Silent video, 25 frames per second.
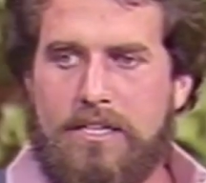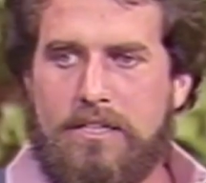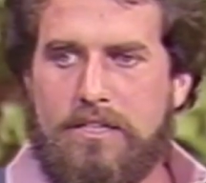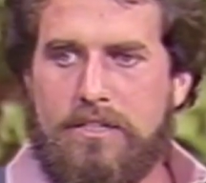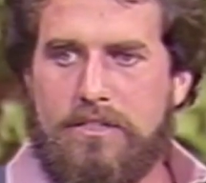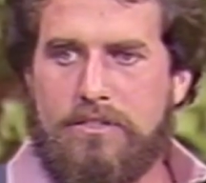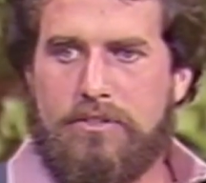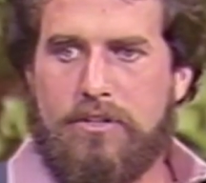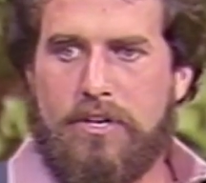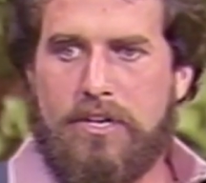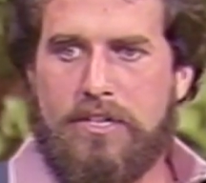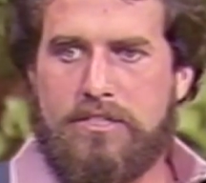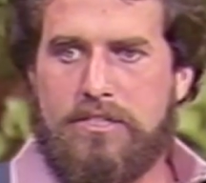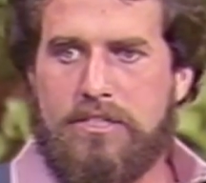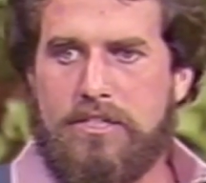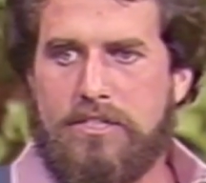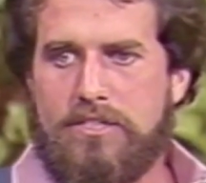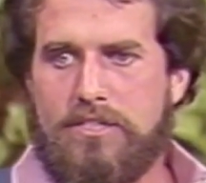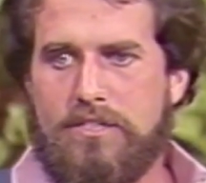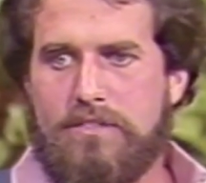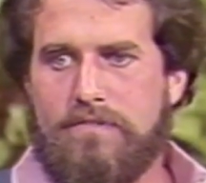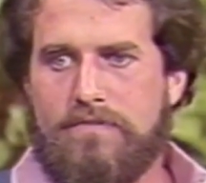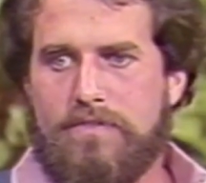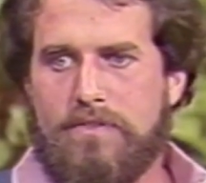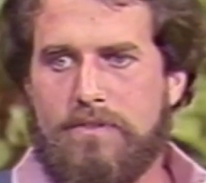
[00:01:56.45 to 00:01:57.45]
The
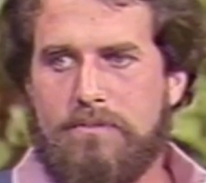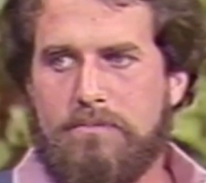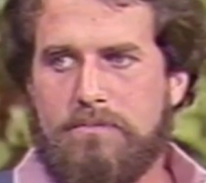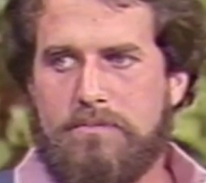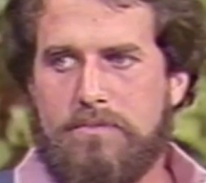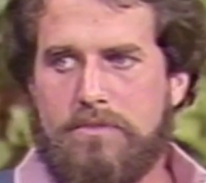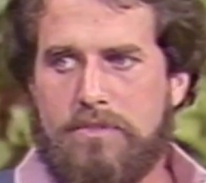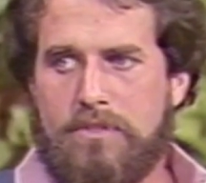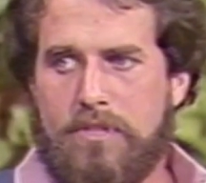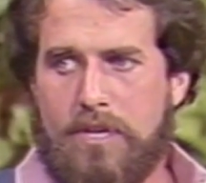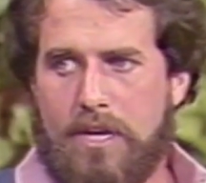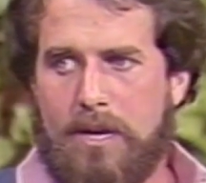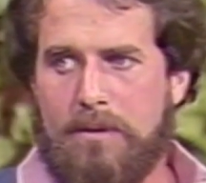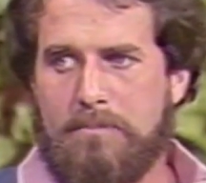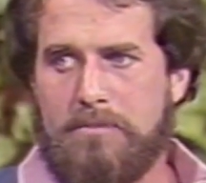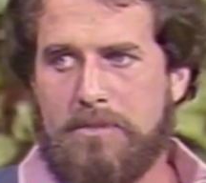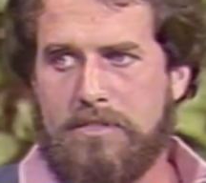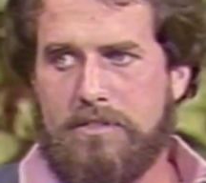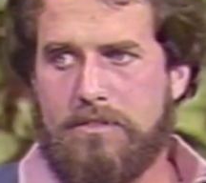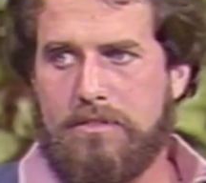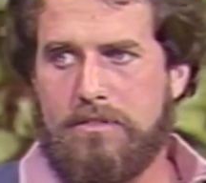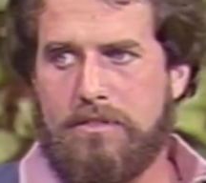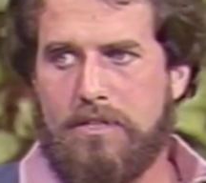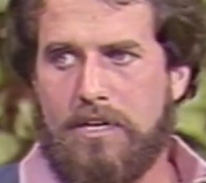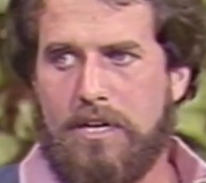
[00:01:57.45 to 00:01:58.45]
transition from Tommy
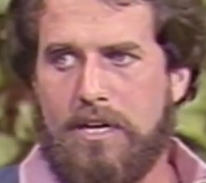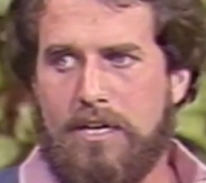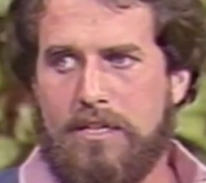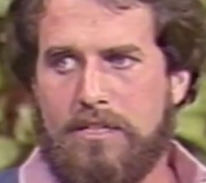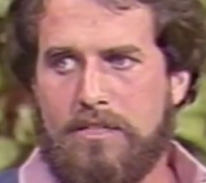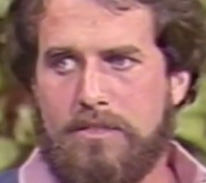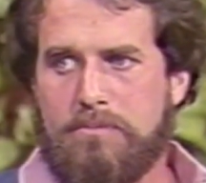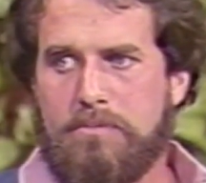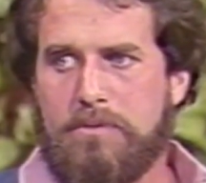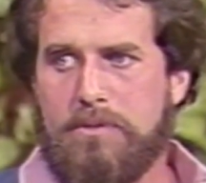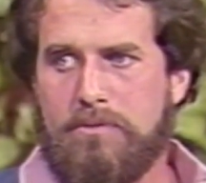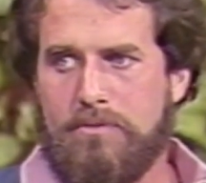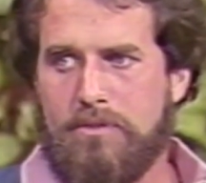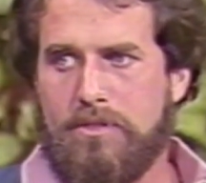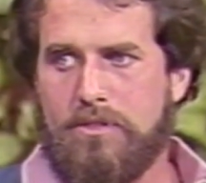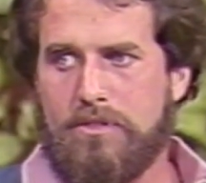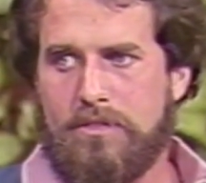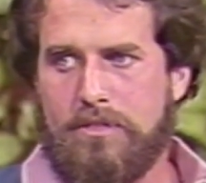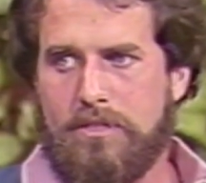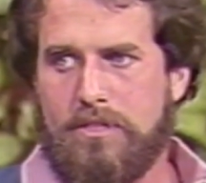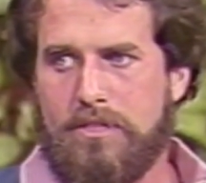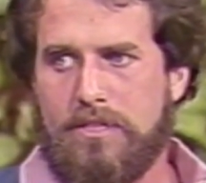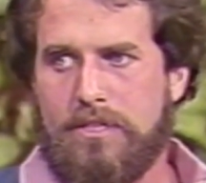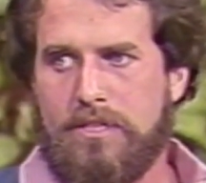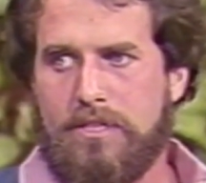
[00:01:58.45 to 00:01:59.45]
to Don has been real
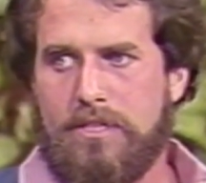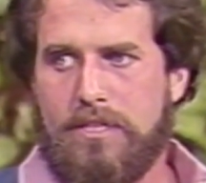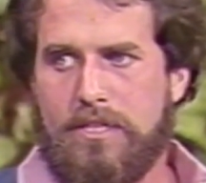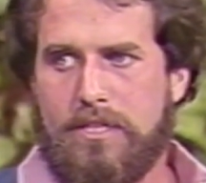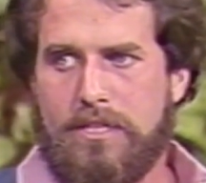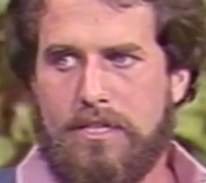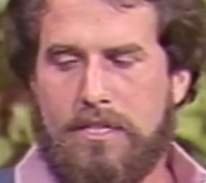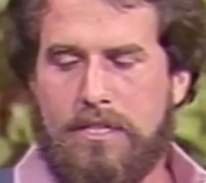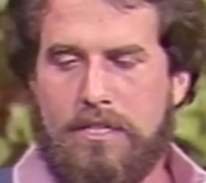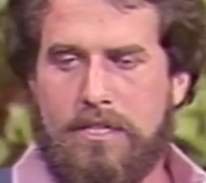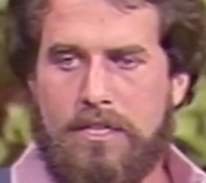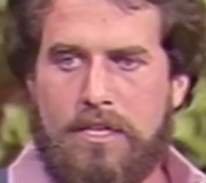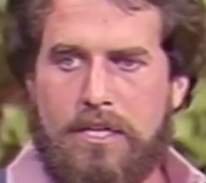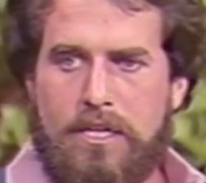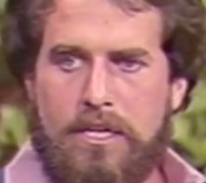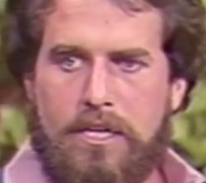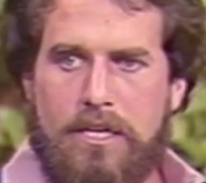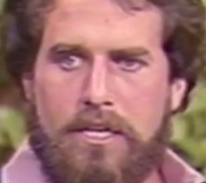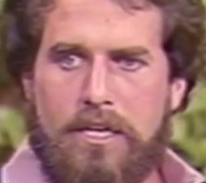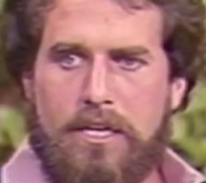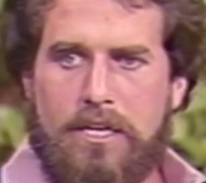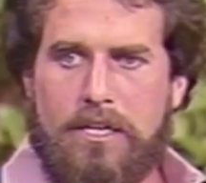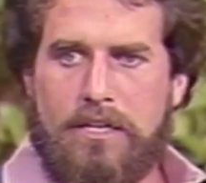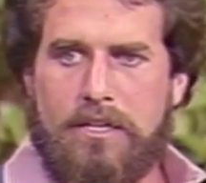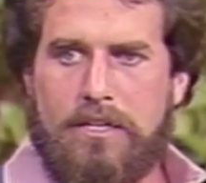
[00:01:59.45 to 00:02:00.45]
good, uh,
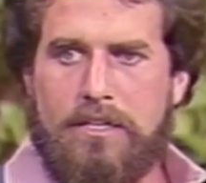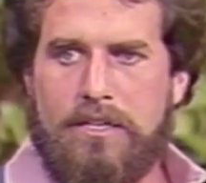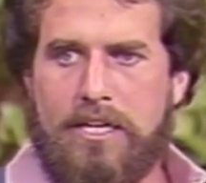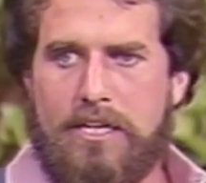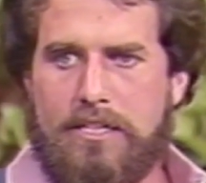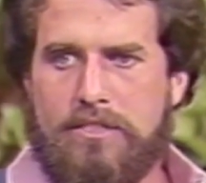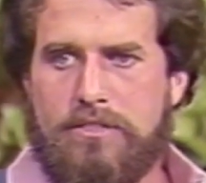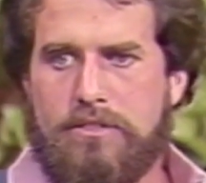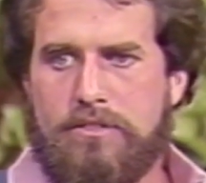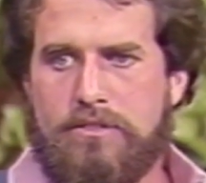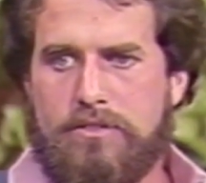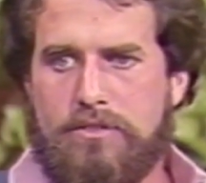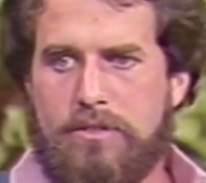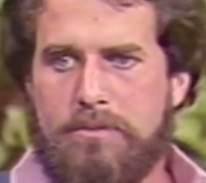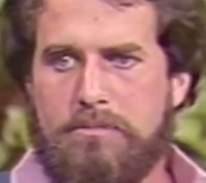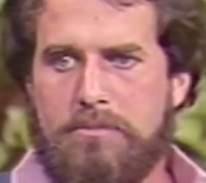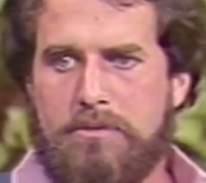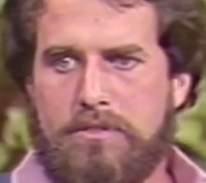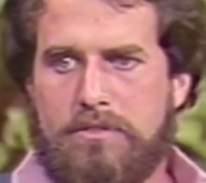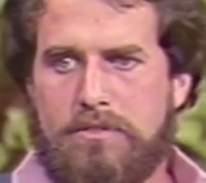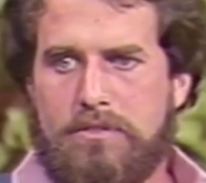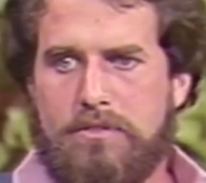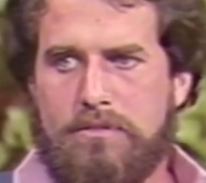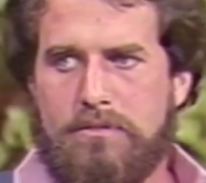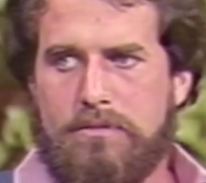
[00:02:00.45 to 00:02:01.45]
and that's a
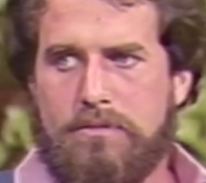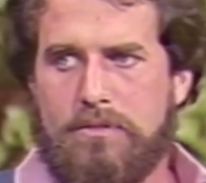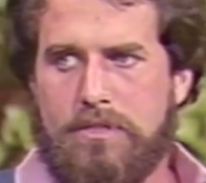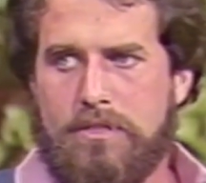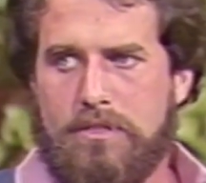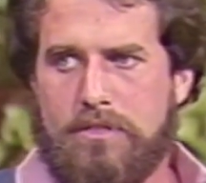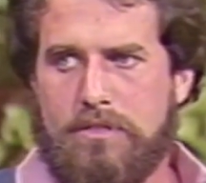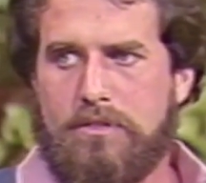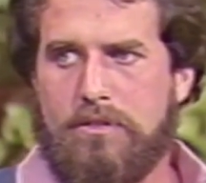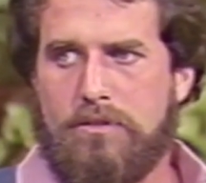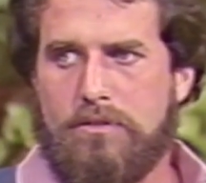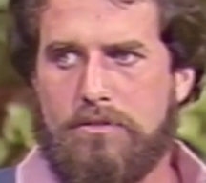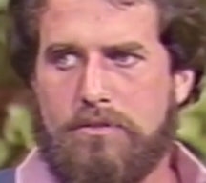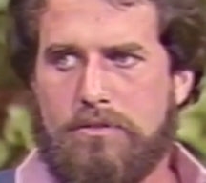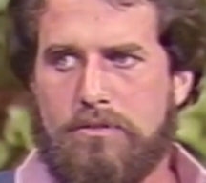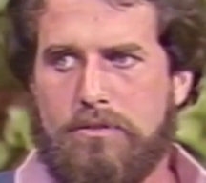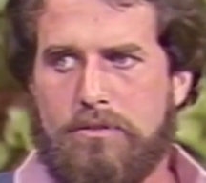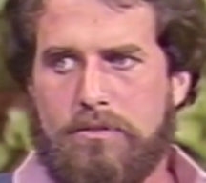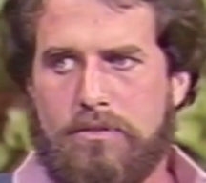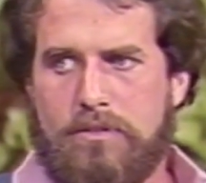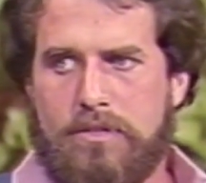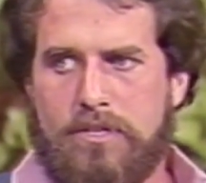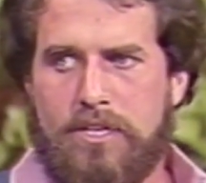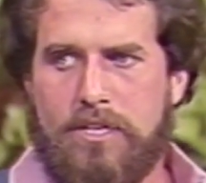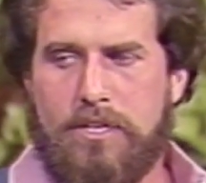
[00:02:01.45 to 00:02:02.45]
tribute to uh, Coach
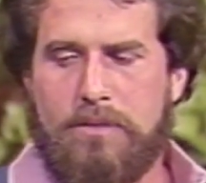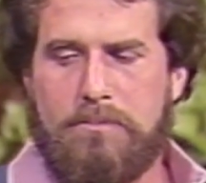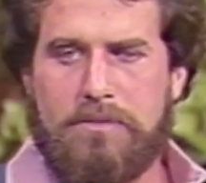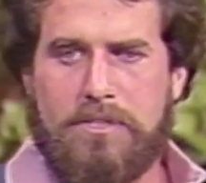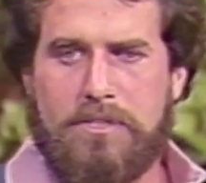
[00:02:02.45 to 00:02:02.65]
Coryell,